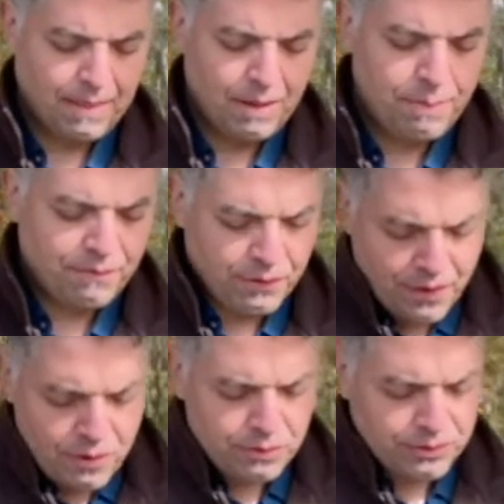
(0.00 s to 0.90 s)
But for
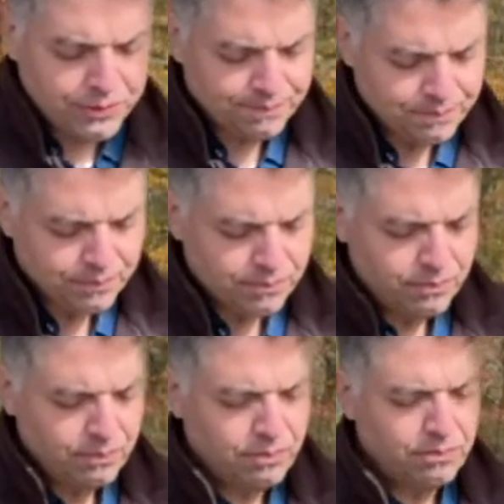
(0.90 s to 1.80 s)
those
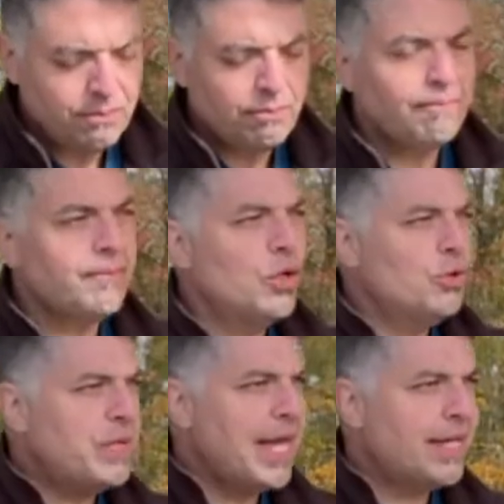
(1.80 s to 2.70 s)
who
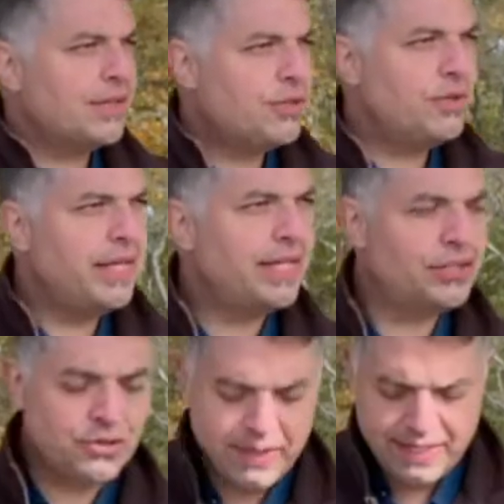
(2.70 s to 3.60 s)
take it to the
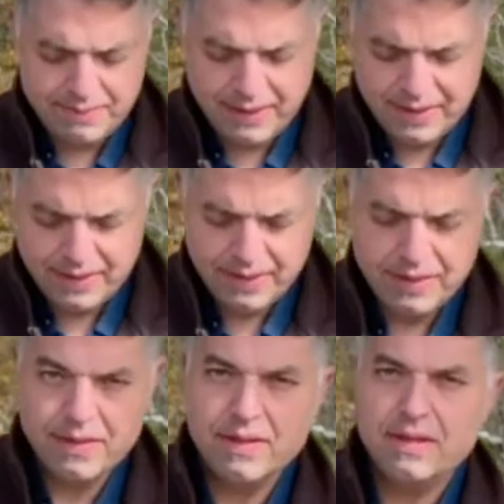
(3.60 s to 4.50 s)
extreme,
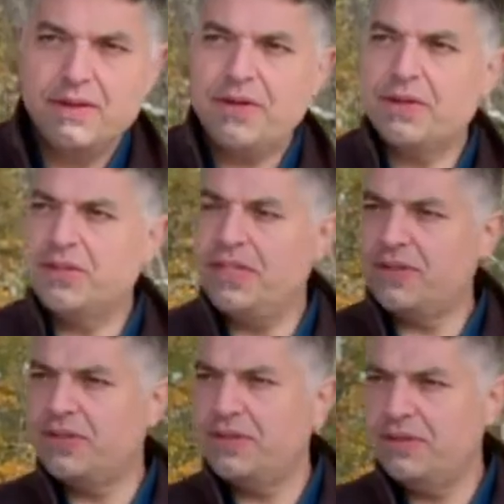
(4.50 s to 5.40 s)
there's
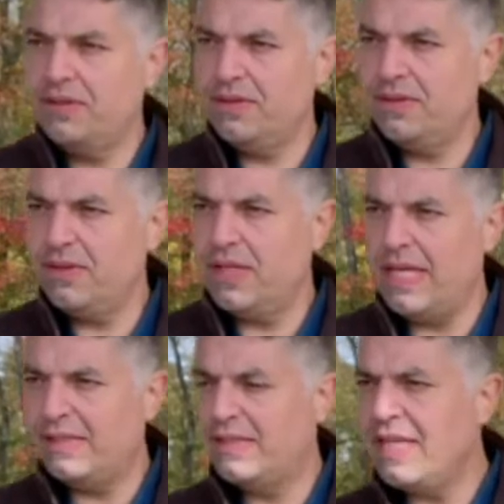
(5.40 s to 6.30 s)
this
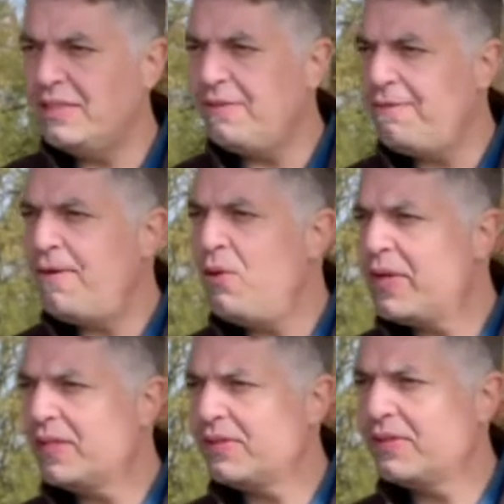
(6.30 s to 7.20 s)
excessive
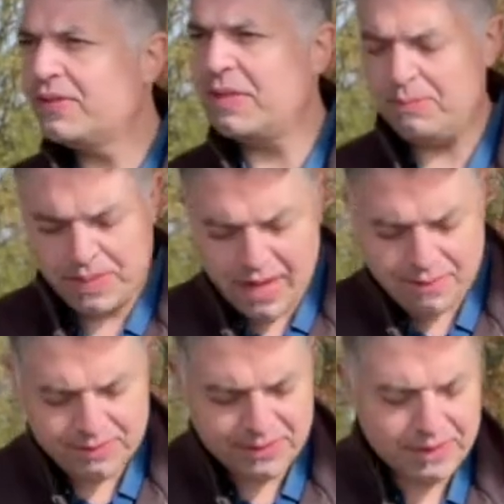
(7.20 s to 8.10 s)
focus
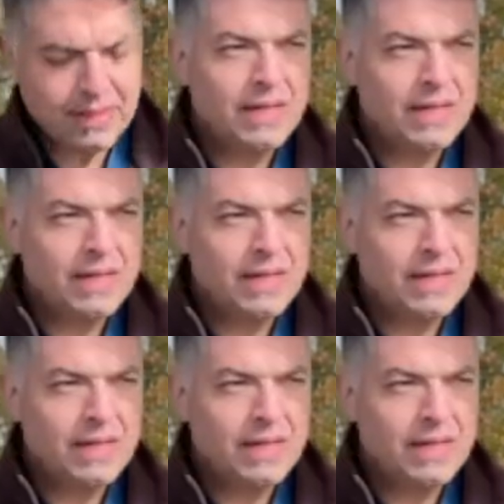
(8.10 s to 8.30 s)
sometimes, and